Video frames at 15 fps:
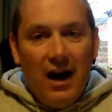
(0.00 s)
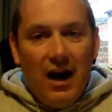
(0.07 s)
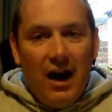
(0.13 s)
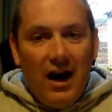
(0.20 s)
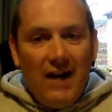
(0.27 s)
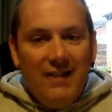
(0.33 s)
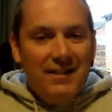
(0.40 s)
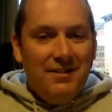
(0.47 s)

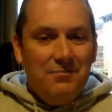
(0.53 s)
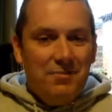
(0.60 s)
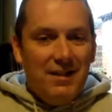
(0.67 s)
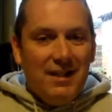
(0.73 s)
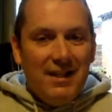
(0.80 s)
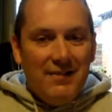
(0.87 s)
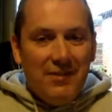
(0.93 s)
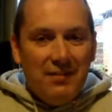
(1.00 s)
I didn't
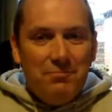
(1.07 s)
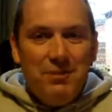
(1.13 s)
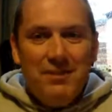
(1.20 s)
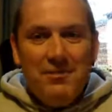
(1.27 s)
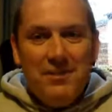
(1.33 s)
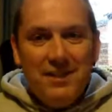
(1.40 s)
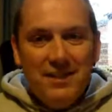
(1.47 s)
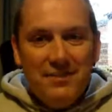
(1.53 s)
believe I'd be
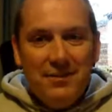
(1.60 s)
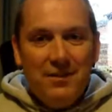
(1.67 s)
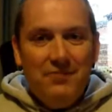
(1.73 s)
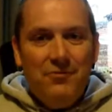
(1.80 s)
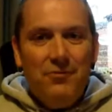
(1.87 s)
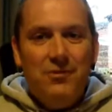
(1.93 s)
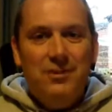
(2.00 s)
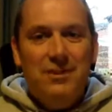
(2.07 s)
doing this when I'm
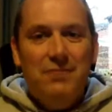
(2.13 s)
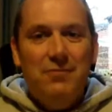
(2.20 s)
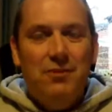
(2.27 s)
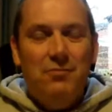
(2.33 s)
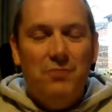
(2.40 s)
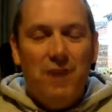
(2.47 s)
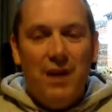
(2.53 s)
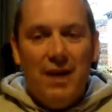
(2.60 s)

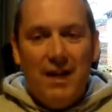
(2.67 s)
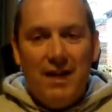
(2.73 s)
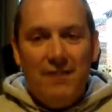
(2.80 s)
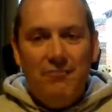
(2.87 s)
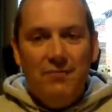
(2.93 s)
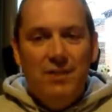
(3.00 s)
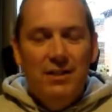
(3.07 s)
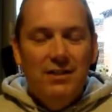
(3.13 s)
41, but I
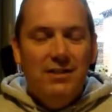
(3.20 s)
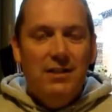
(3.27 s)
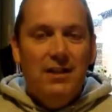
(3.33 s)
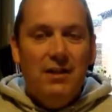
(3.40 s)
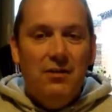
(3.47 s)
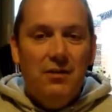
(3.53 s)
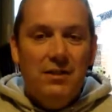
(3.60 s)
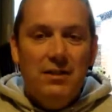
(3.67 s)
am,
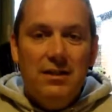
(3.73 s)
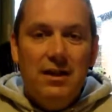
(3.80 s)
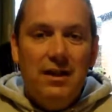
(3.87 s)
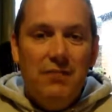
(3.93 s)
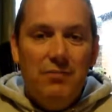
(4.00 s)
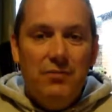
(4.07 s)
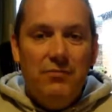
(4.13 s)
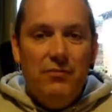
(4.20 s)

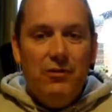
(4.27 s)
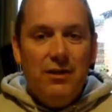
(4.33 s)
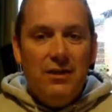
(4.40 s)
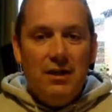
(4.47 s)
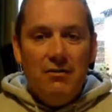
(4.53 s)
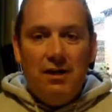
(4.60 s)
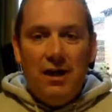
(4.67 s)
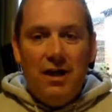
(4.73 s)
and before I
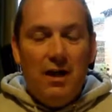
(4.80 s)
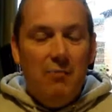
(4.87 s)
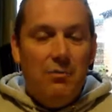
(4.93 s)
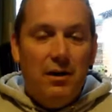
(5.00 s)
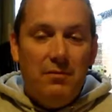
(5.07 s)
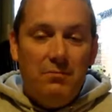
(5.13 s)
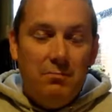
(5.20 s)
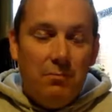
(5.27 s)
know it,
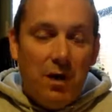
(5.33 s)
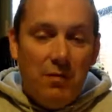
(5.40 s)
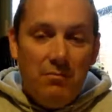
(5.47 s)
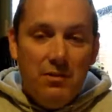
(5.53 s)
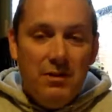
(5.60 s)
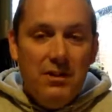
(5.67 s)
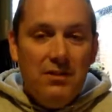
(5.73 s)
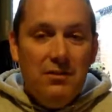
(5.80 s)
I might
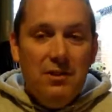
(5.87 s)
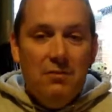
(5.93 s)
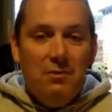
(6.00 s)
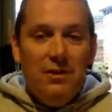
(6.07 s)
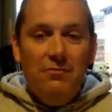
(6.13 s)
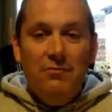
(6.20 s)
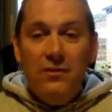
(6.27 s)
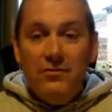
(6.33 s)
be doing it
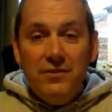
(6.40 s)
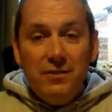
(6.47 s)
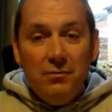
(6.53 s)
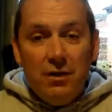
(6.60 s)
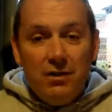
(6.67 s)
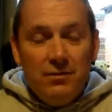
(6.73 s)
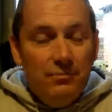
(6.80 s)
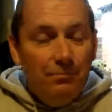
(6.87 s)
when I'm
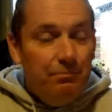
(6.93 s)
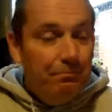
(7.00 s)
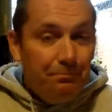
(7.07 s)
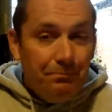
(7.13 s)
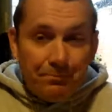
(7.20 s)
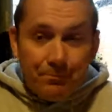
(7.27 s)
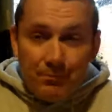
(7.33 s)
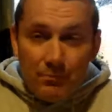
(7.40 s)
51.
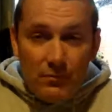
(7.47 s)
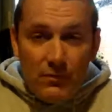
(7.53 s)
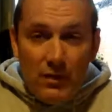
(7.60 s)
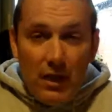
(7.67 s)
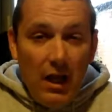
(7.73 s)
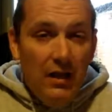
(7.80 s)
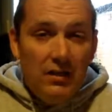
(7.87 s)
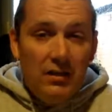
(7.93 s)

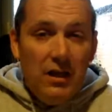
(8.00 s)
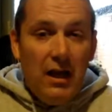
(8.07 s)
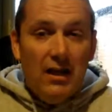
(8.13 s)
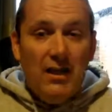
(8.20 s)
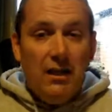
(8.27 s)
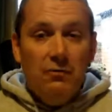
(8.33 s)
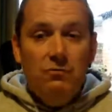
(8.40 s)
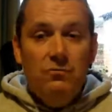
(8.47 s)
And
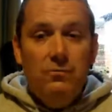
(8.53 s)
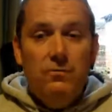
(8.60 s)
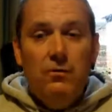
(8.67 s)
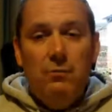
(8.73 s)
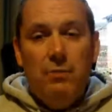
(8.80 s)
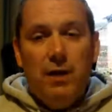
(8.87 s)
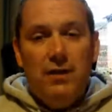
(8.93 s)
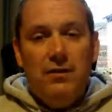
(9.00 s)
I'll
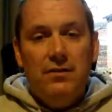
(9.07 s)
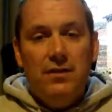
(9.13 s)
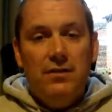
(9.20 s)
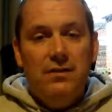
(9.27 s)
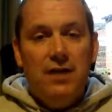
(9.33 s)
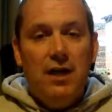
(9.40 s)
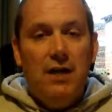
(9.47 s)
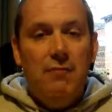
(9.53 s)
look back on that
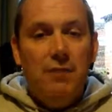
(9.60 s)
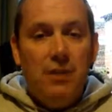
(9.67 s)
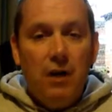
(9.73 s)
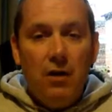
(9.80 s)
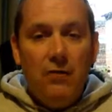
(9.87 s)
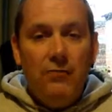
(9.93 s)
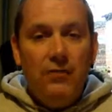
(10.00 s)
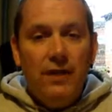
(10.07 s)
time, and
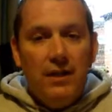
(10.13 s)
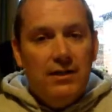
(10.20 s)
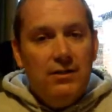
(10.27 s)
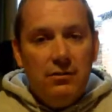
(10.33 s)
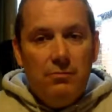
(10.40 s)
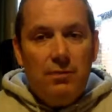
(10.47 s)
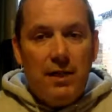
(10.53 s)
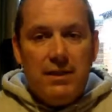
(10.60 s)
hopefully I can
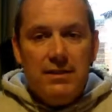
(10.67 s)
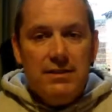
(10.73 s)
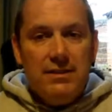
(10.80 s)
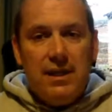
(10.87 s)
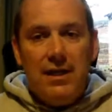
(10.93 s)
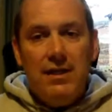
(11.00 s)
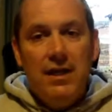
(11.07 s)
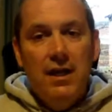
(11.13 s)
look back and
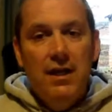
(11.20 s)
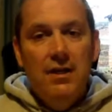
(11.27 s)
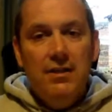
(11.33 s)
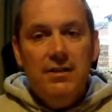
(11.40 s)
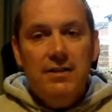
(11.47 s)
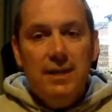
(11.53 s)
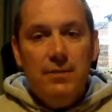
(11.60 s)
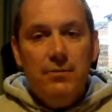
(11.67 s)
say
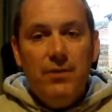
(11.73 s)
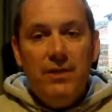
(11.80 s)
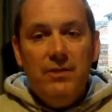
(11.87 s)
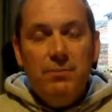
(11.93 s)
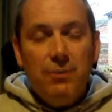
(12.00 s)
the same things.